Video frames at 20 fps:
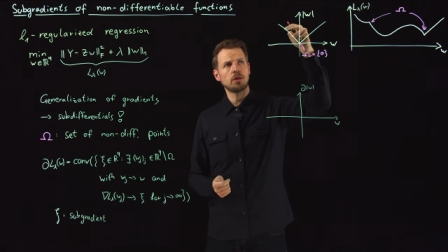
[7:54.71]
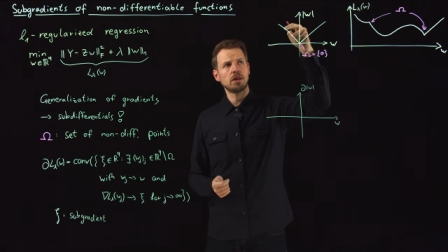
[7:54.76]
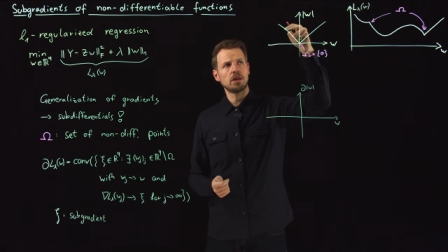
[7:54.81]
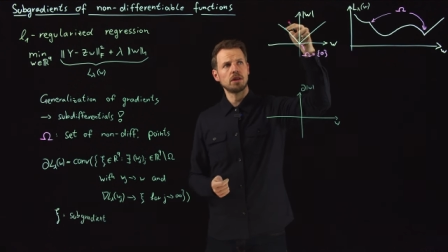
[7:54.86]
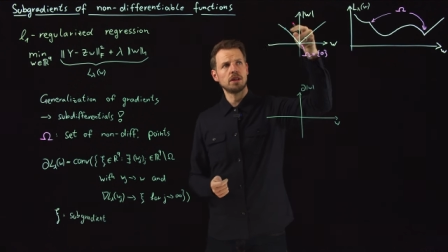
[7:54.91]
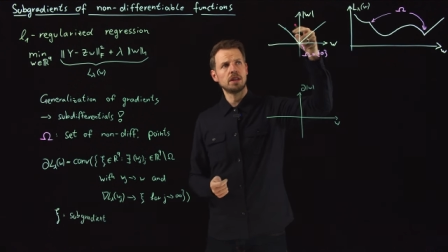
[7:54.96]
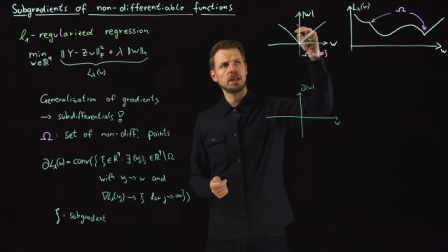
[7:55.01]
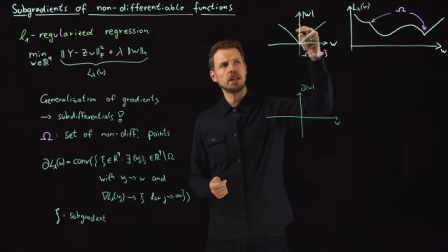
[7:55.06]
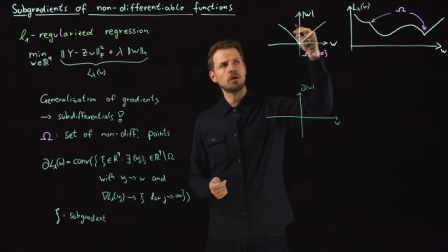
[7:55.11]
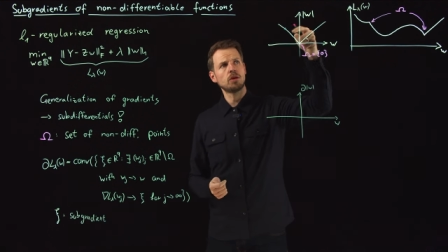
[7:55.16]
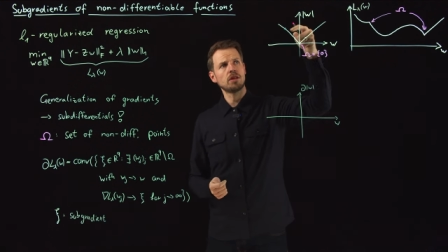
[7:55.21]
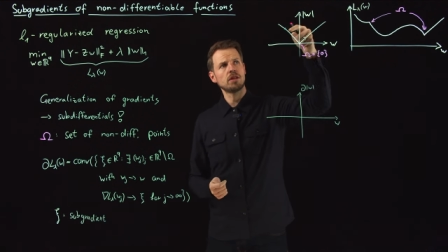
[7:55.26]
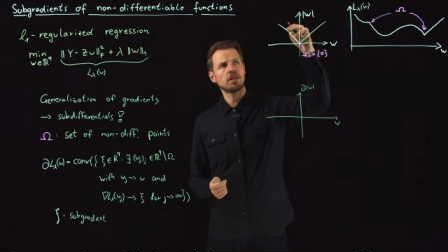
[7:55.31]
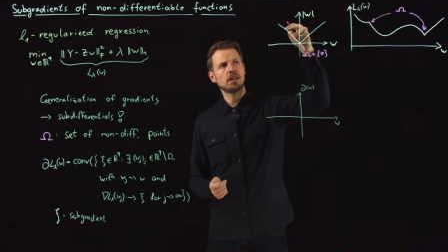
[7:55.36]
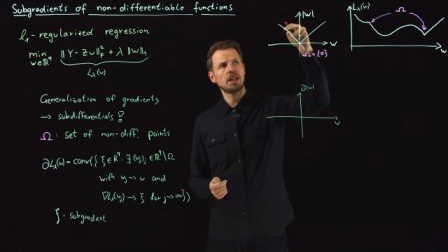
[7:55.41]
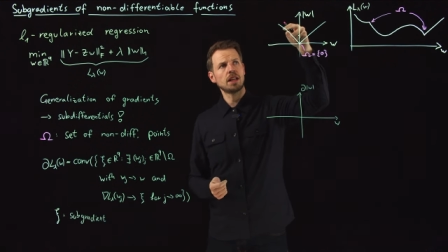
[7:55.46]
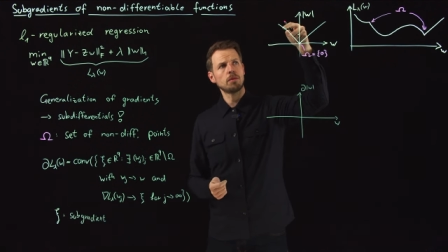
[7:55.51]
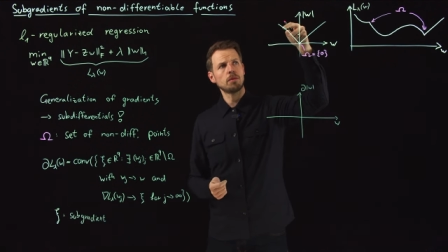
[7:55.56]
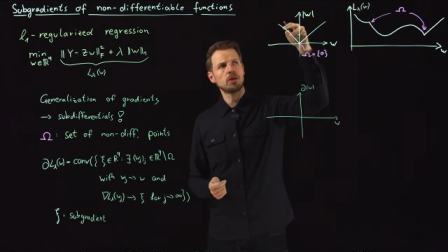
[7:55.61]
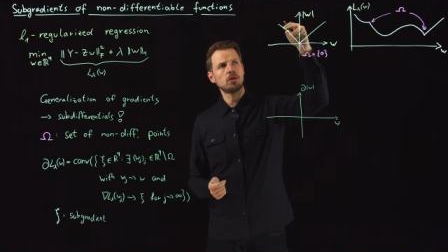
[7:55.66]
decrease the
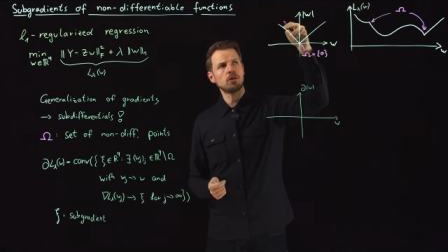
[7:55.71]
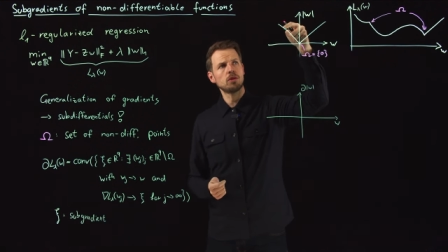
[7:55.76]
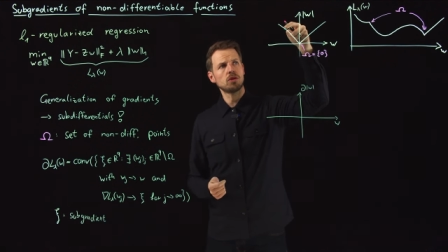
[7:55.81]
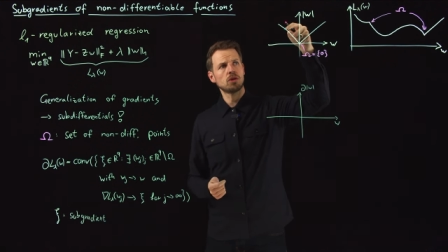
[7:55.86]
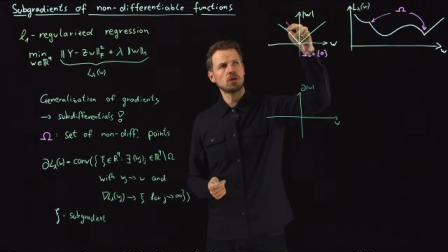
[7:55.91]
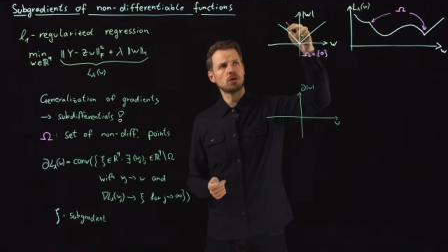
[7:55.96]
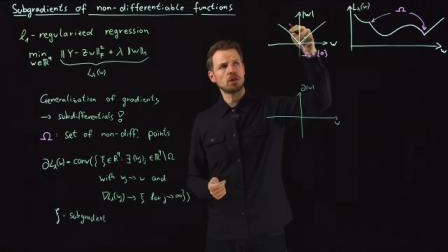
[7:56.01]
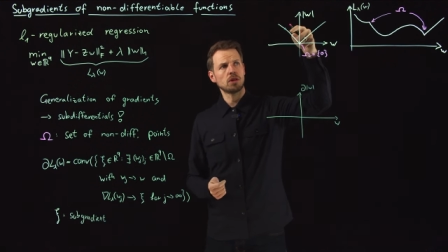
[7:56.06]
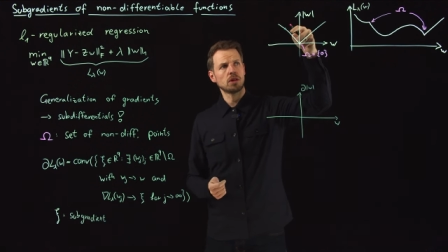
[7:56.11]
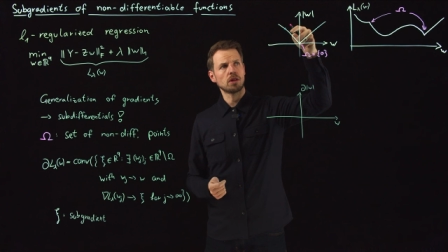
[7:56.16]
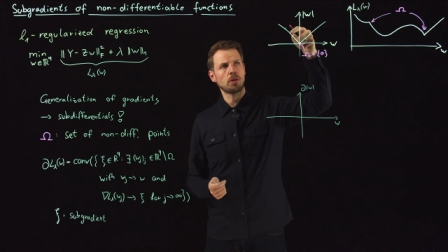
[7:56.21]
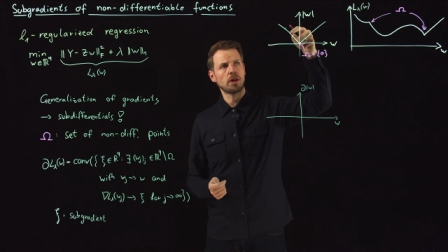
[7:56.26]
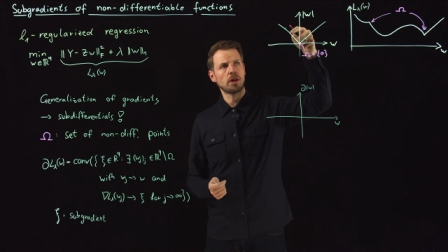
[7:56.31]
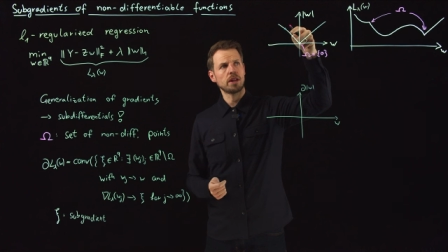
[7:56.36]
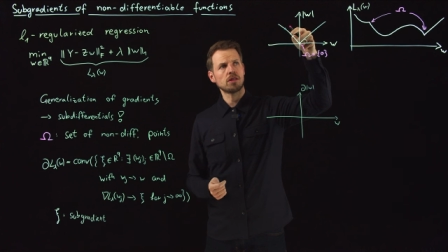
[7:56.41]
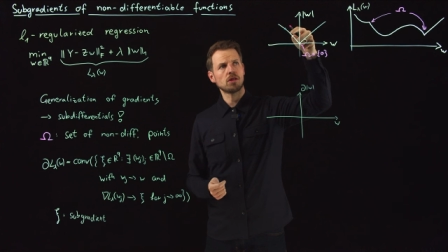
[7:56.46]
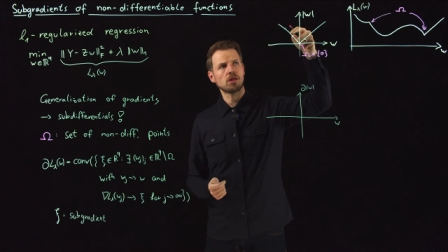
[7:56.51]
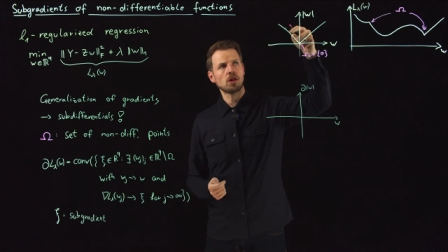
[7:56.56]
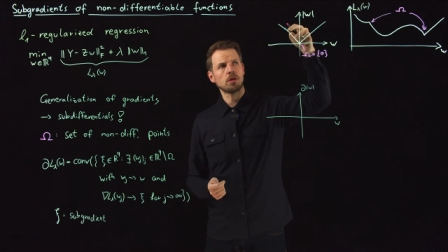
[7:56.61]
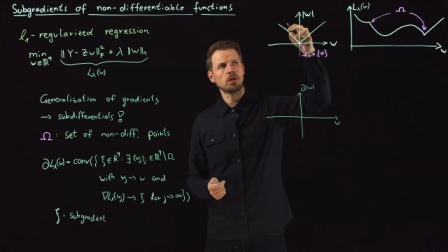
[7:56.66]
w, so the gradient
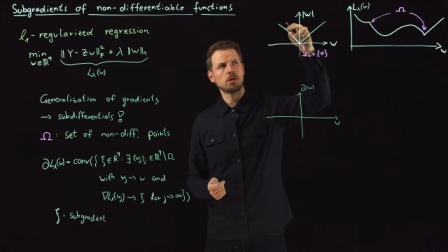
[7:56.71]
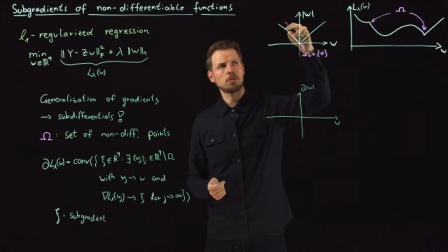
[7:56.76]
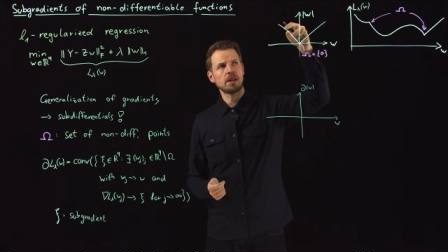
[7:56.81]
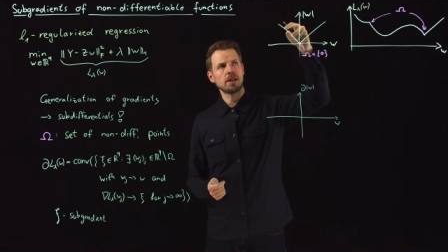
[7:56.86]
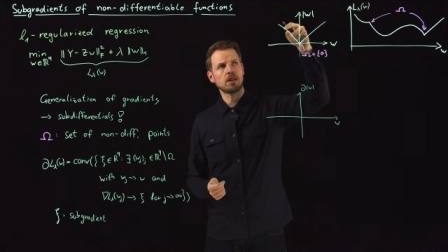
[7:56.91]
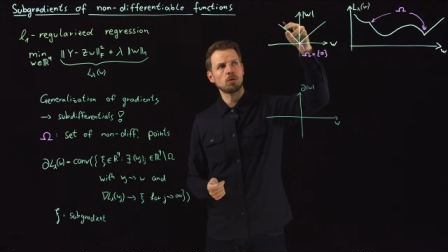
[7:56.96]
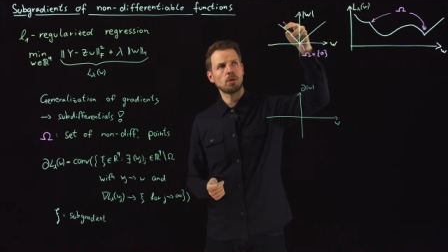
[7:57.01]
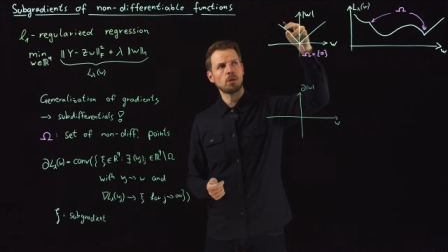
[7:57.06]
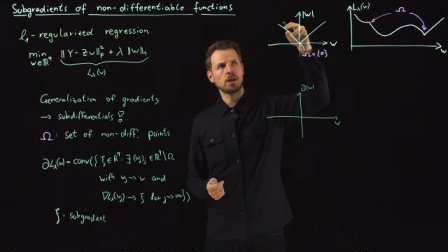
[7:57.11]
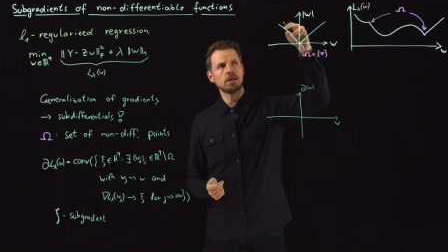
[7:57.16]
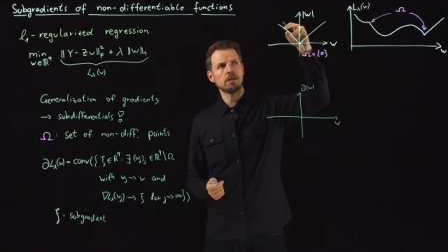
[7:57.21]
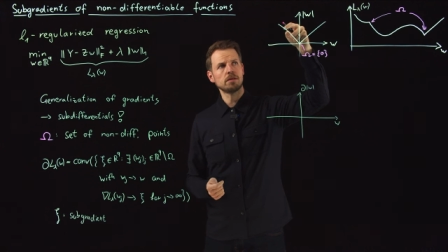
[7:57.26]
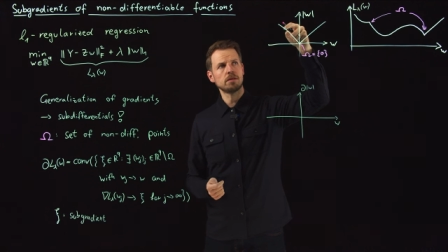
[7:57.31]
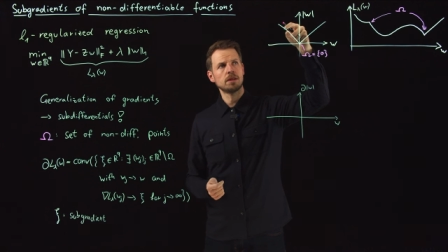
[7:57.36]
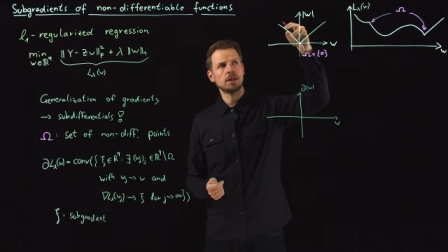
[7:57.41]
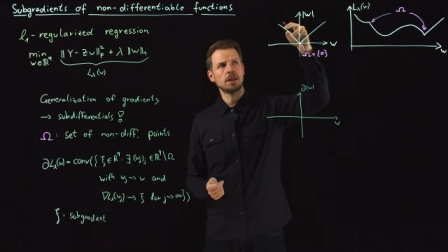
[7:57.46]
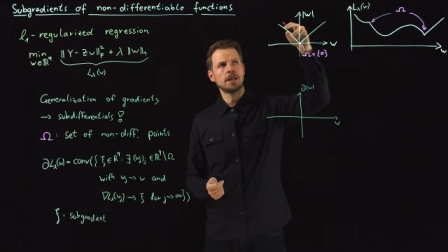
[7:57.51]
is always -1,